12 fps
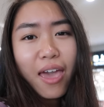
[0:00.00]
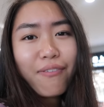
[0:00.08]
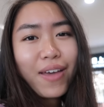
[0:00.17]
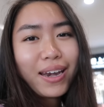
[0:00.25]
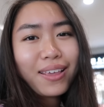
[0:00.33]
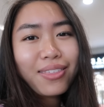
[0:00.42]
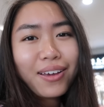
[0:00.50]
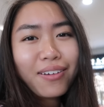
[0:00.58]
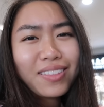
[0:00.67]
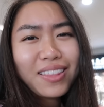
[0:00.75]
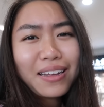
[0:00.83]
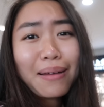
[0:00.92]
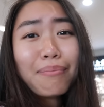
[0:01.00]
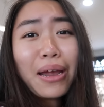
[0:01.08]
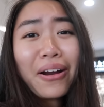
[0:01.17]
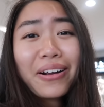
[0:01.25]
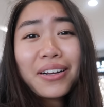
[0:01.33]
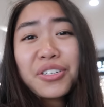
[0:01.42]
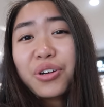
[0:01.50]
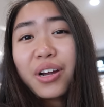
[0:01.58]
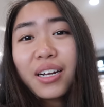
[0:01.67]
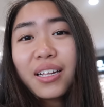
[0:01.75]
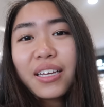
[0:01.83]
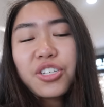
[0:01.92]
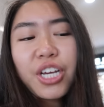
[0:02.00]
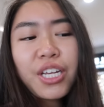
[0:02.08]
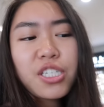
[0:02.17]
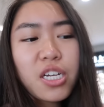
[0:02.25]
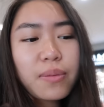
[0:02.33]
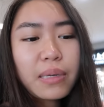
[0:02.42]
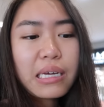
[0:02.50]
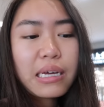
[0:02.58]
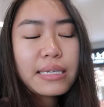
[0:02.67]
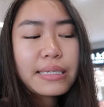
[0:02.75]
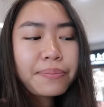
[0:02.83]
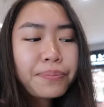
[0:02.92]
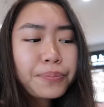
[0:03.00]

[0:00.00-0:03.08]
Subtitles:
if anything, I would think America's trying to like change it, because